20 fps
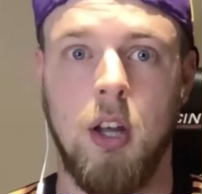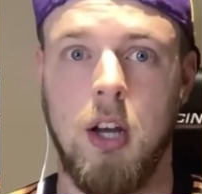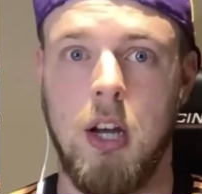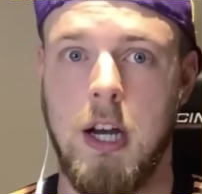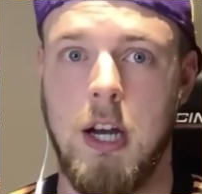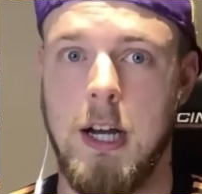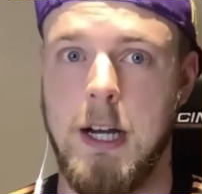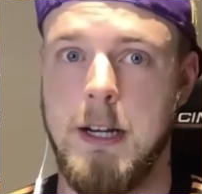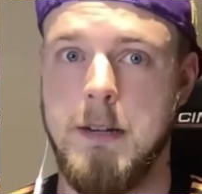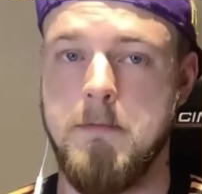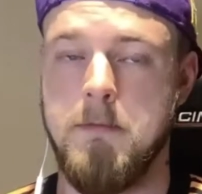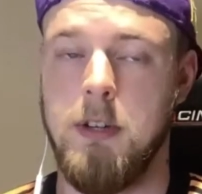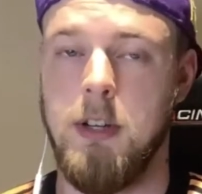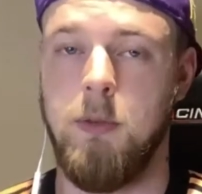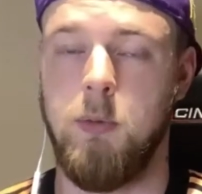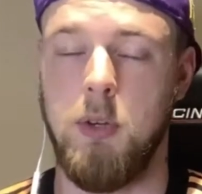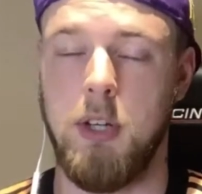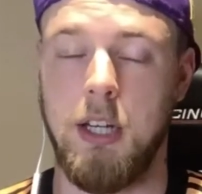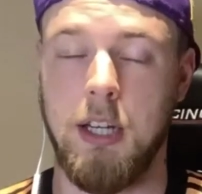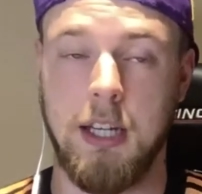
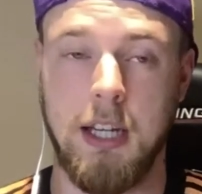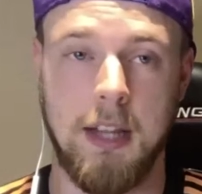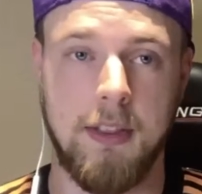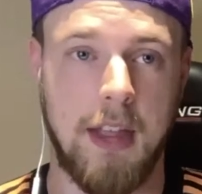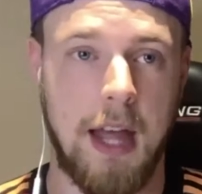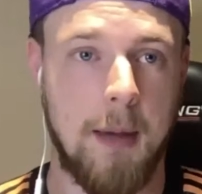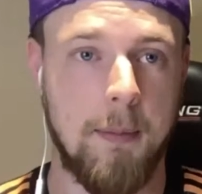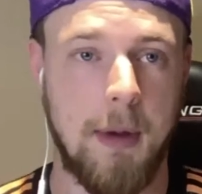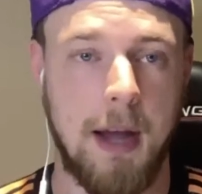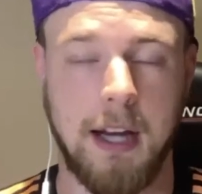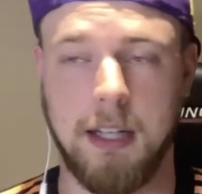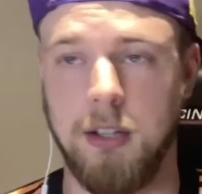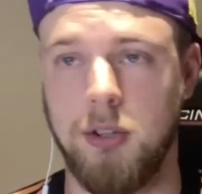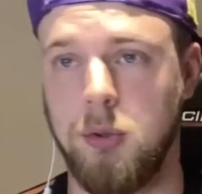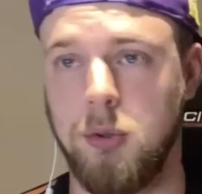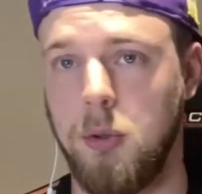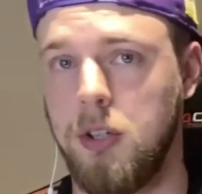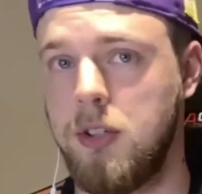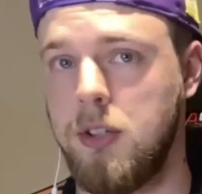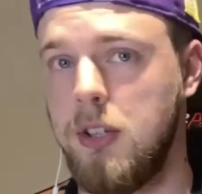If we can get that back
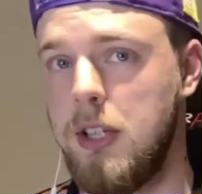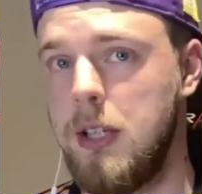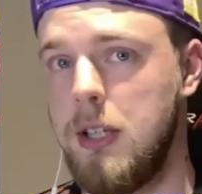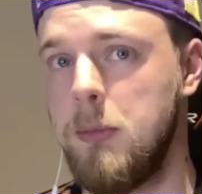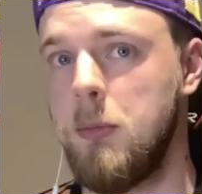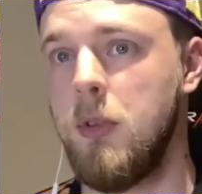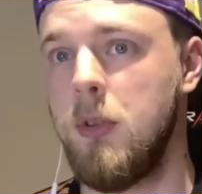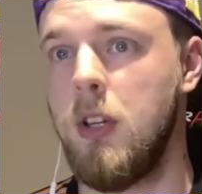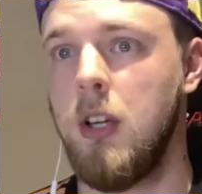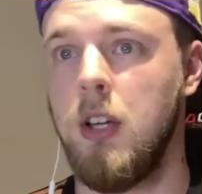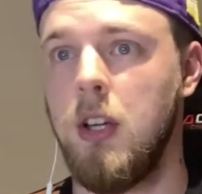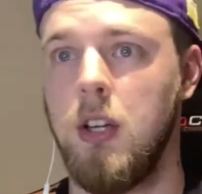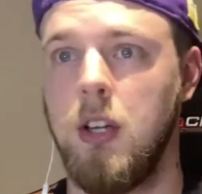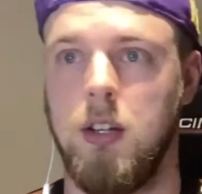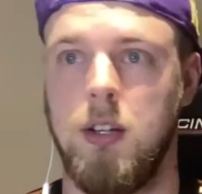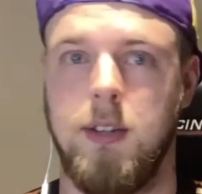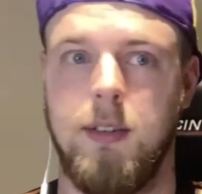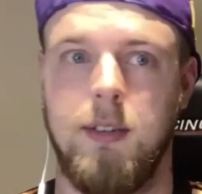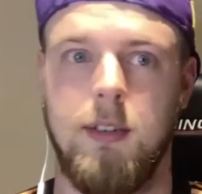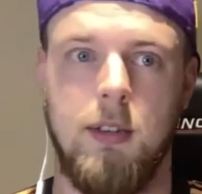into our team,
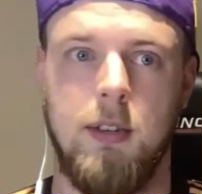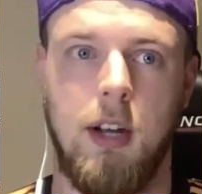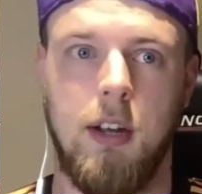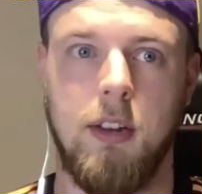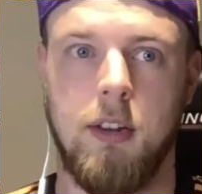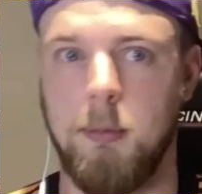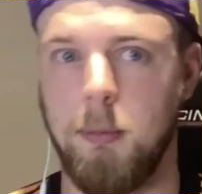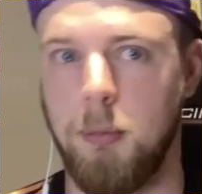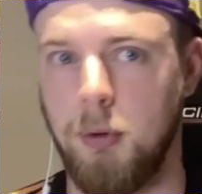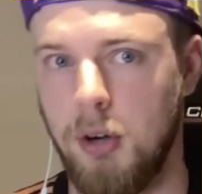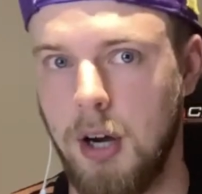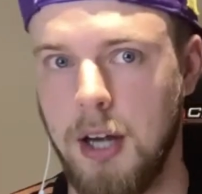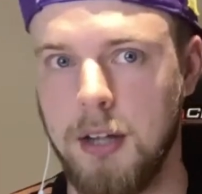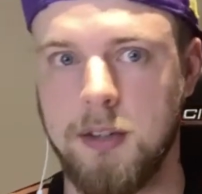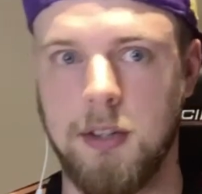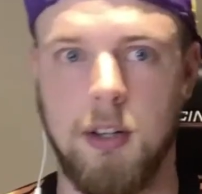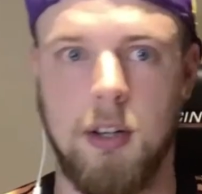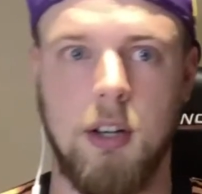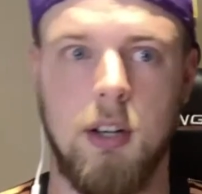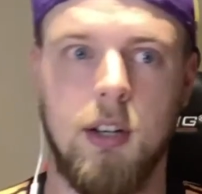either
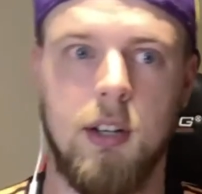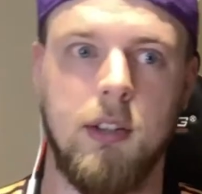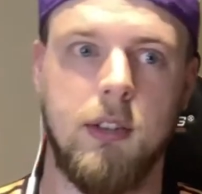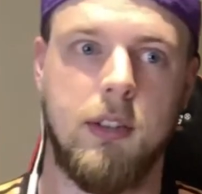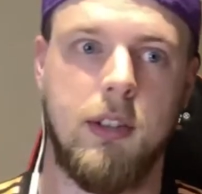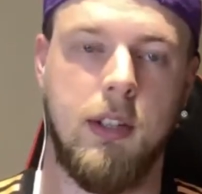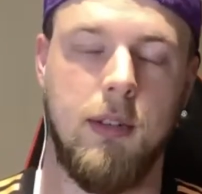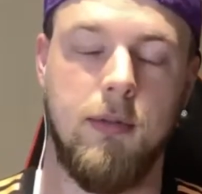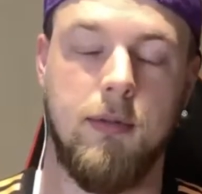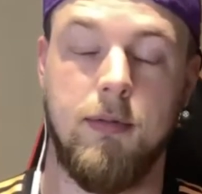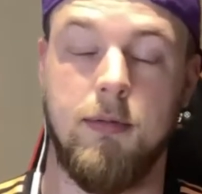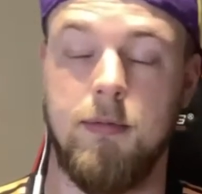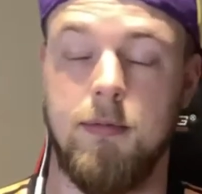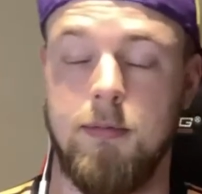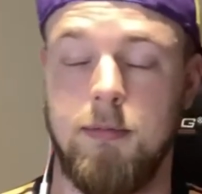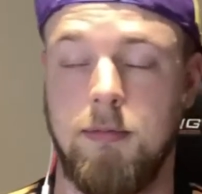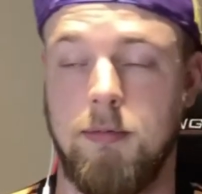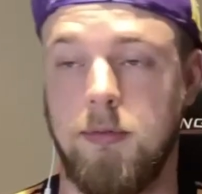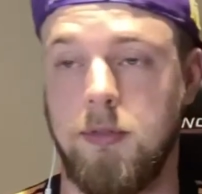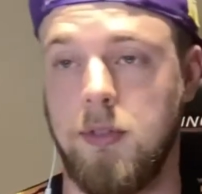Morata can
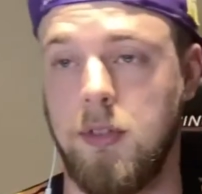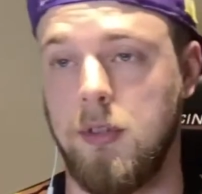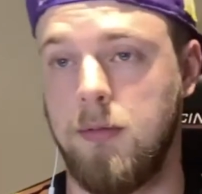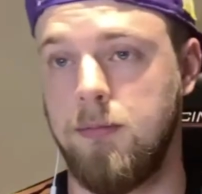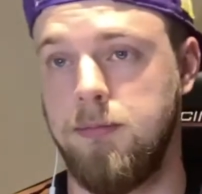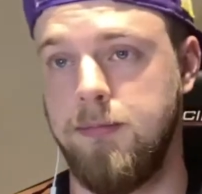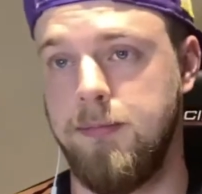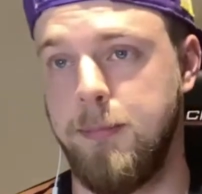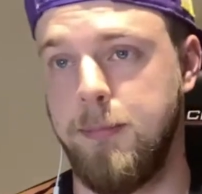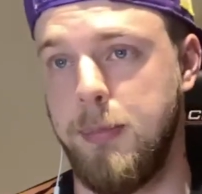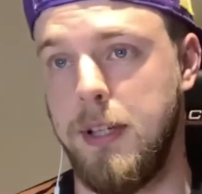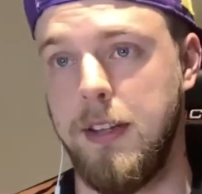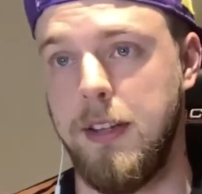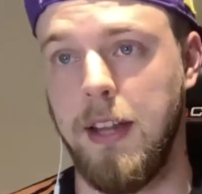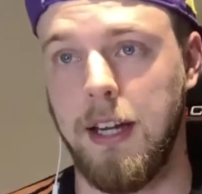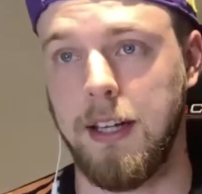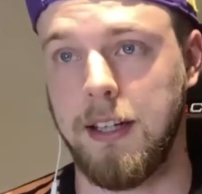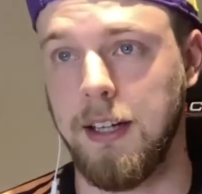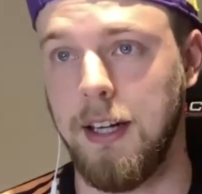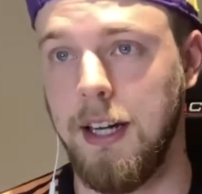be
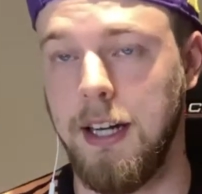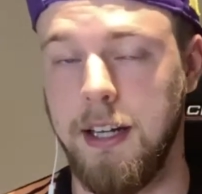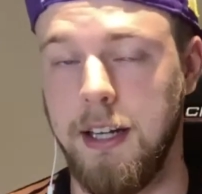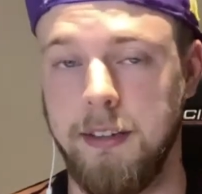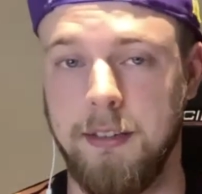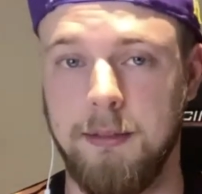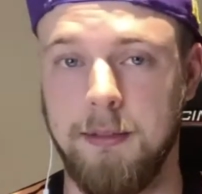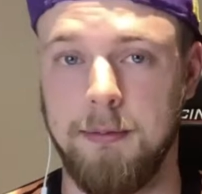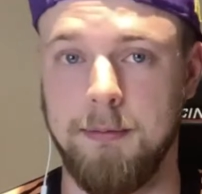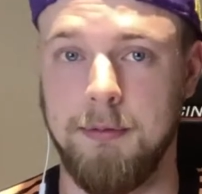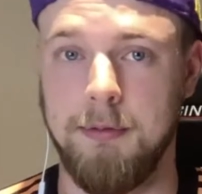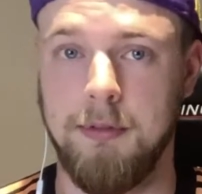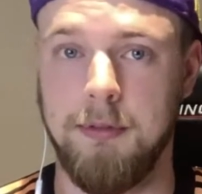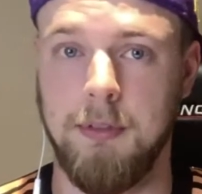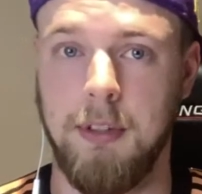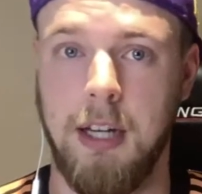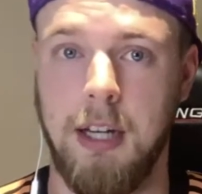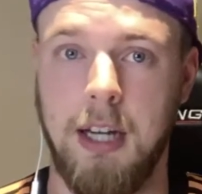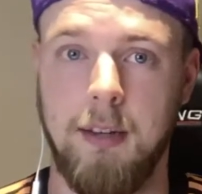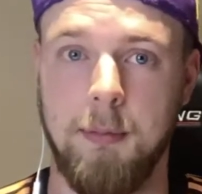that guy.
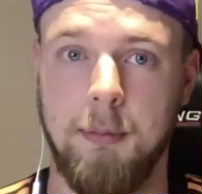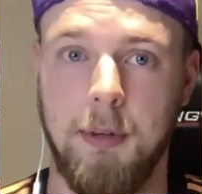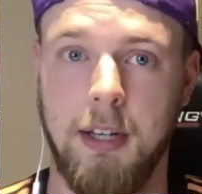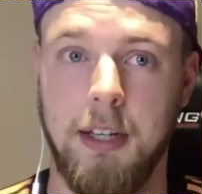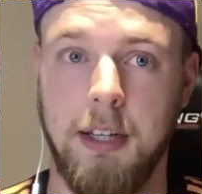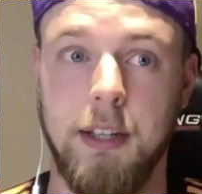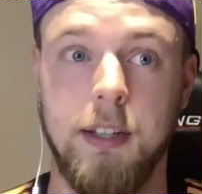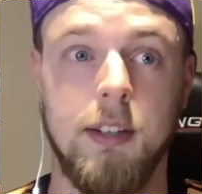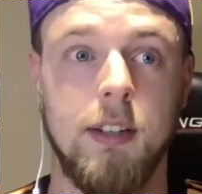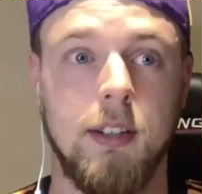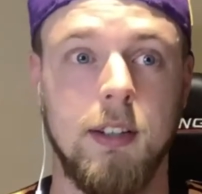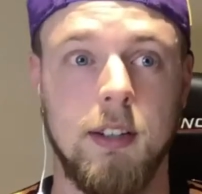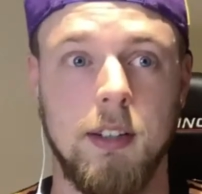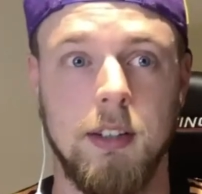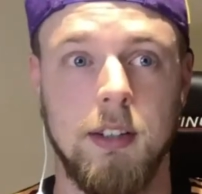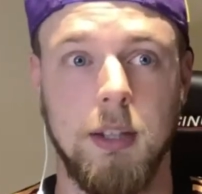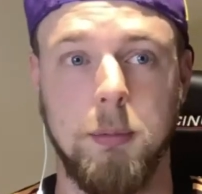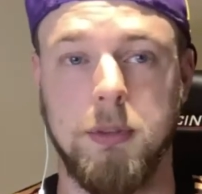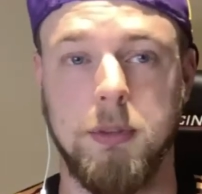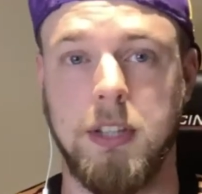I have my
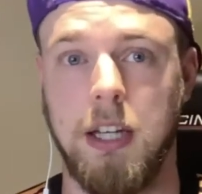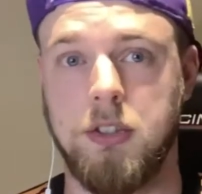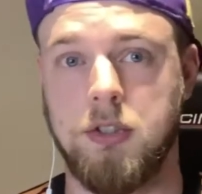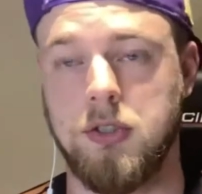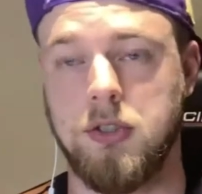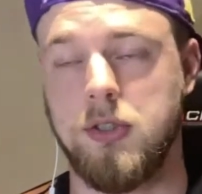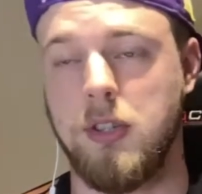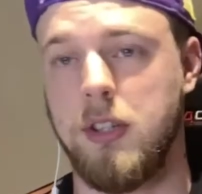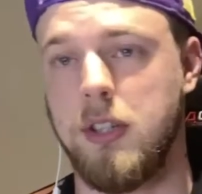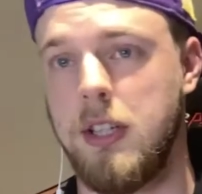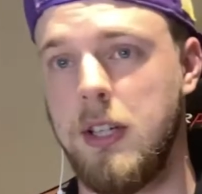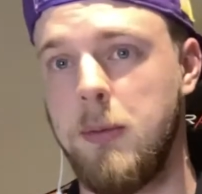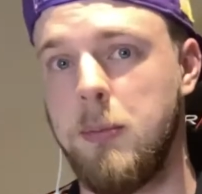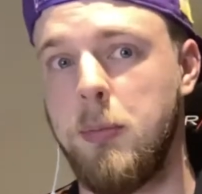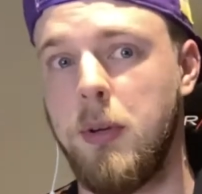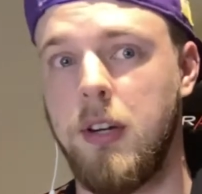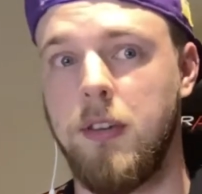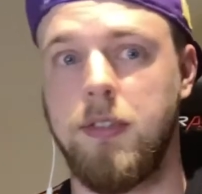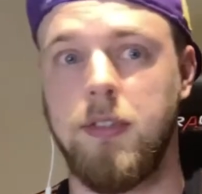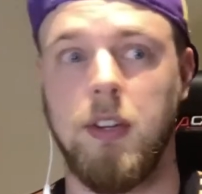limitations on him,
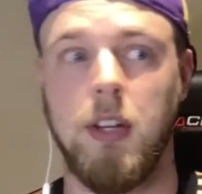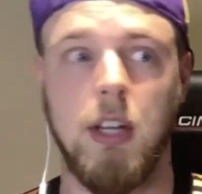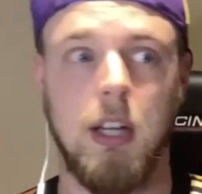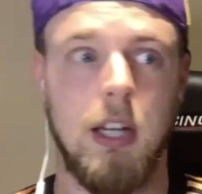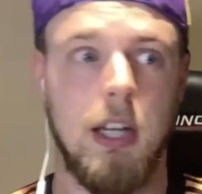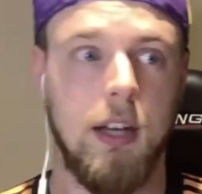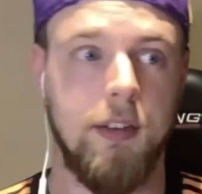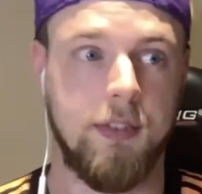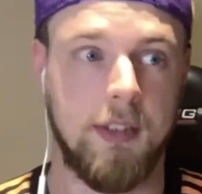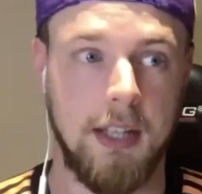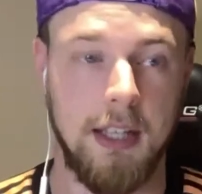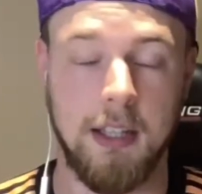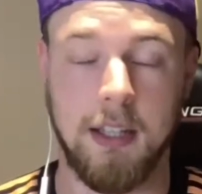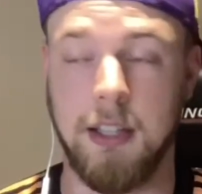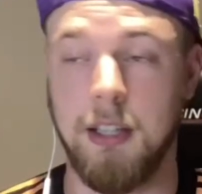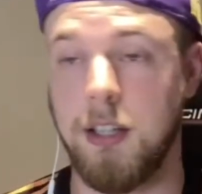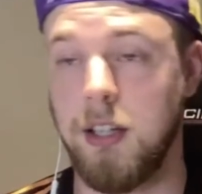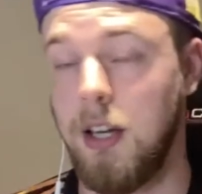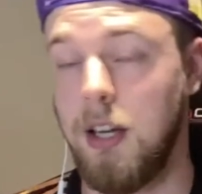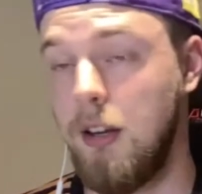but if Keane
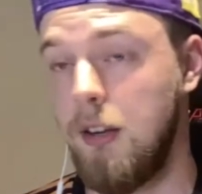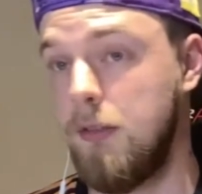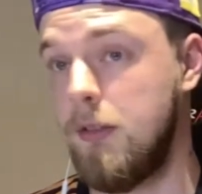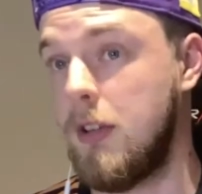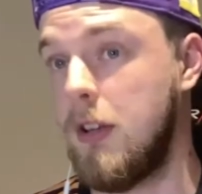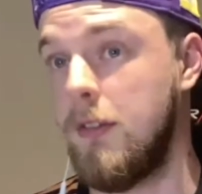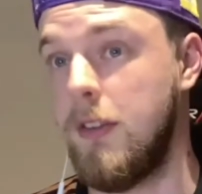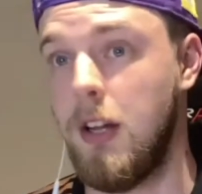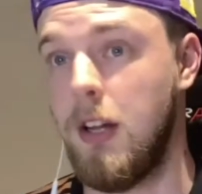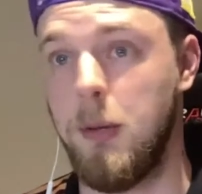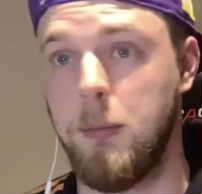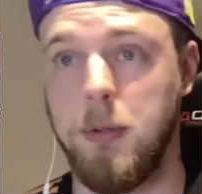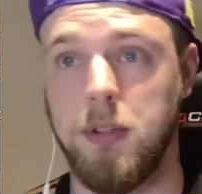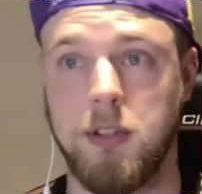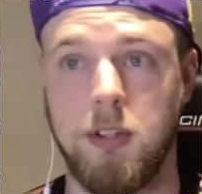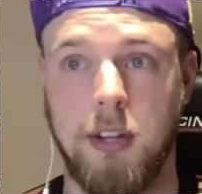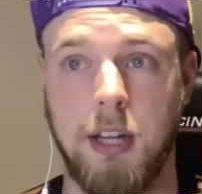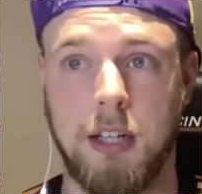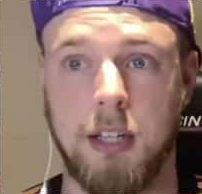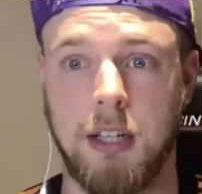can develop
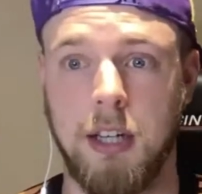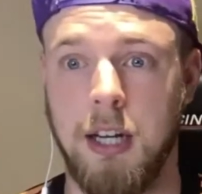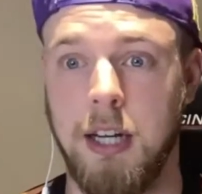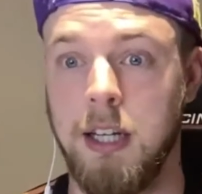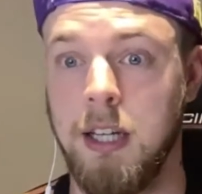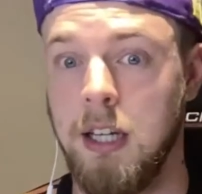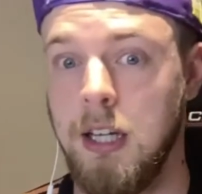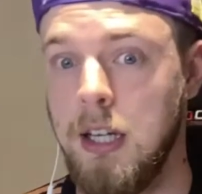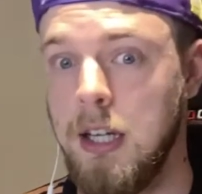into that guy,